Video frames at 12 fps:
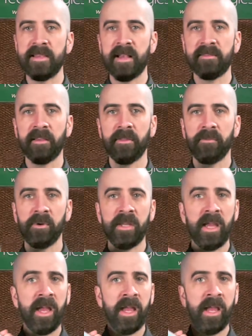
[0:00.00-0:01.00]

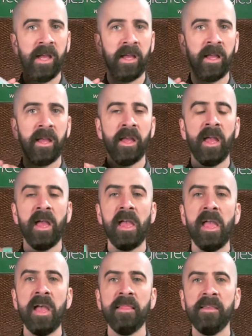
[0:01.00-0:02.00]
SL3A
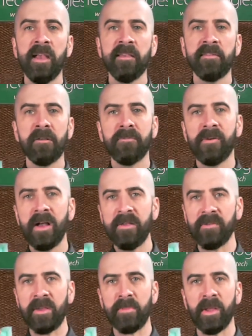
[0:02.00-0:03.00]
and the
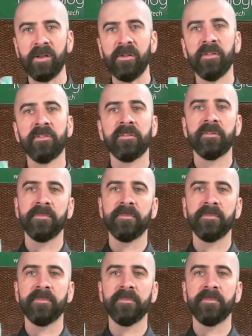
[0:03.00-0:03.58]
SL5A panels.